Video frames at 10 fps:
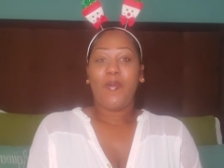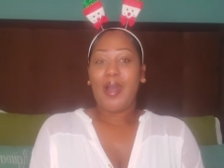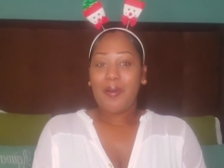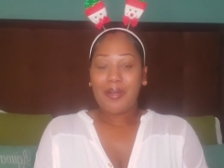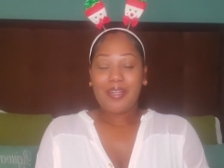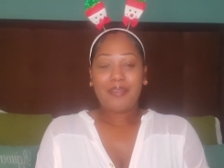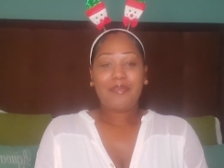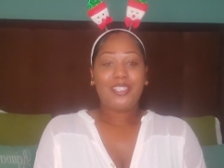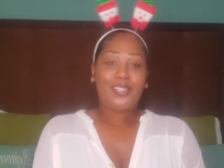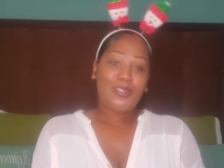
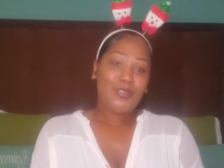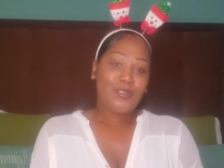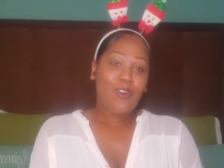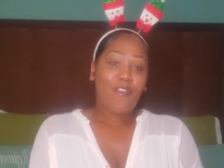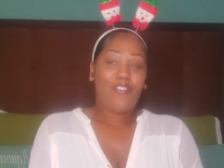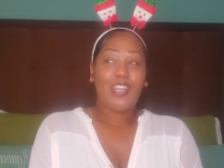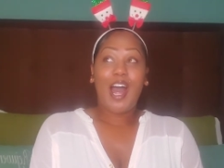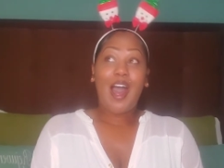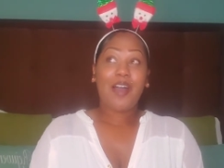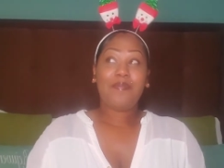Welcome to
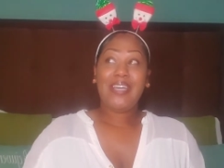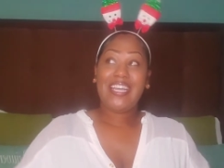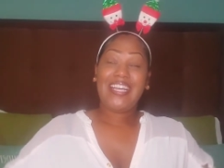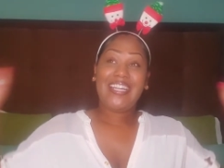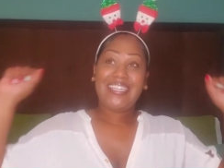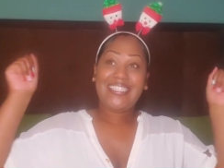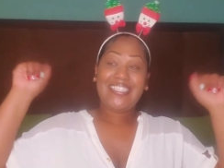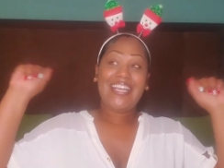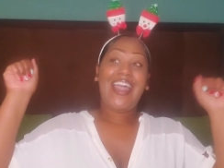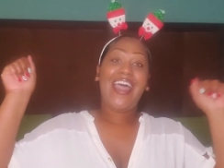Vlogmas.
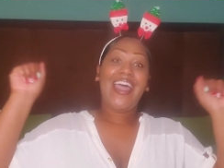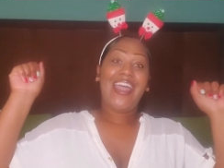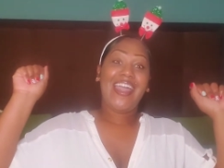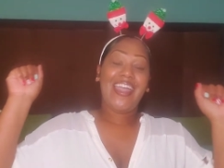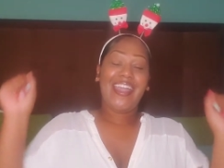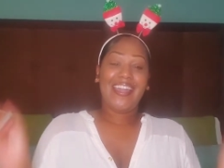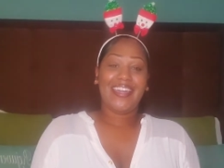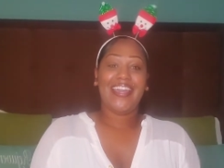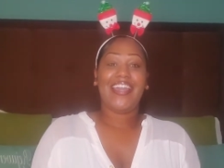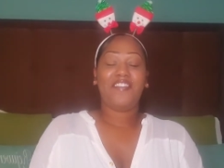
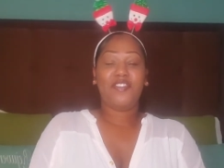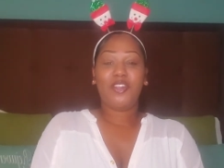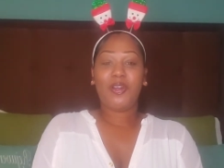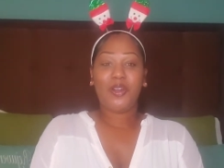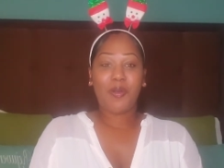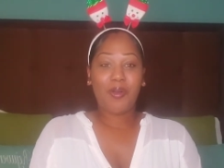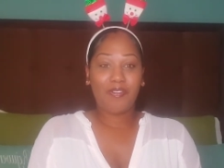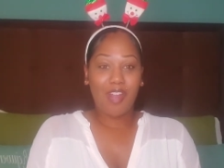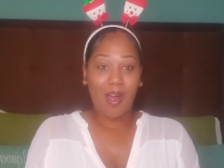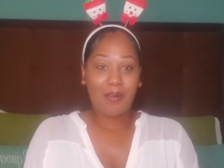Yay! If you don't know what
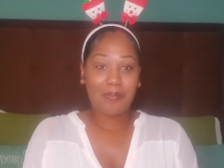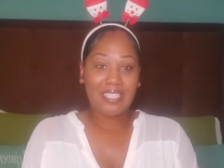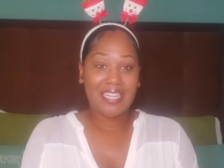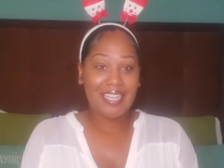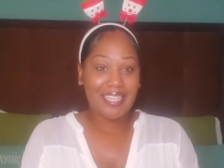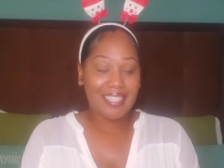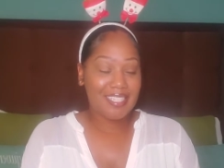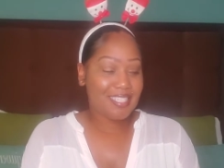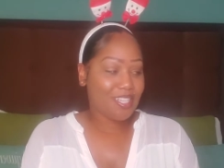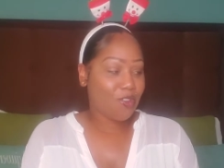Vlogmas
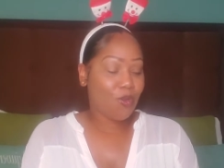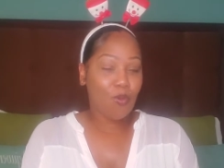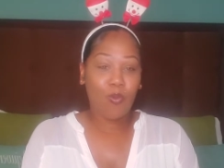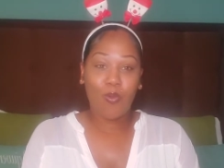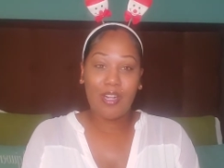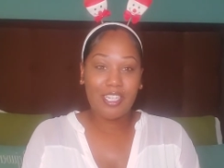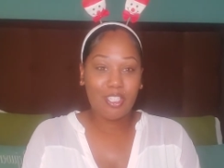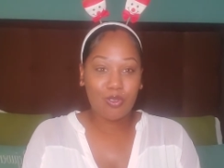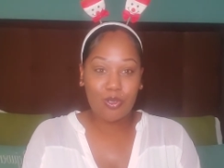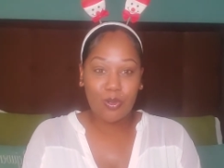is, what
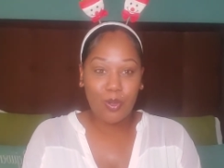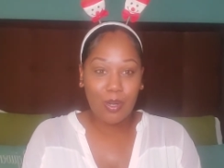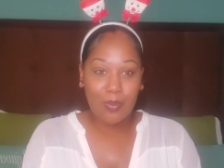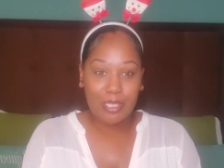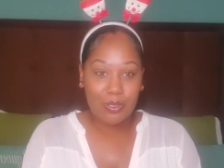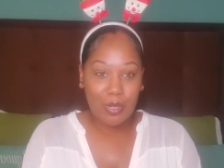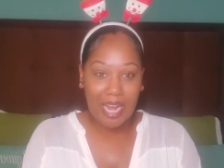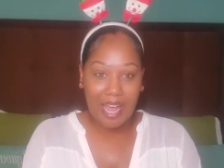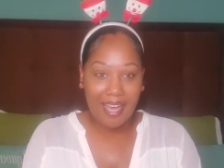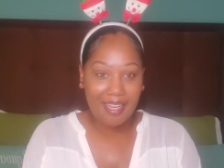is you doing with your
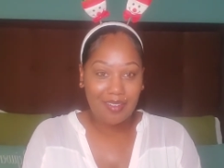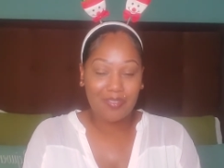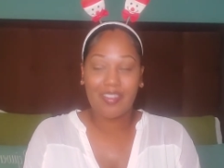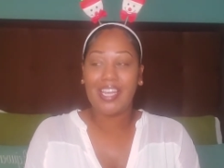life?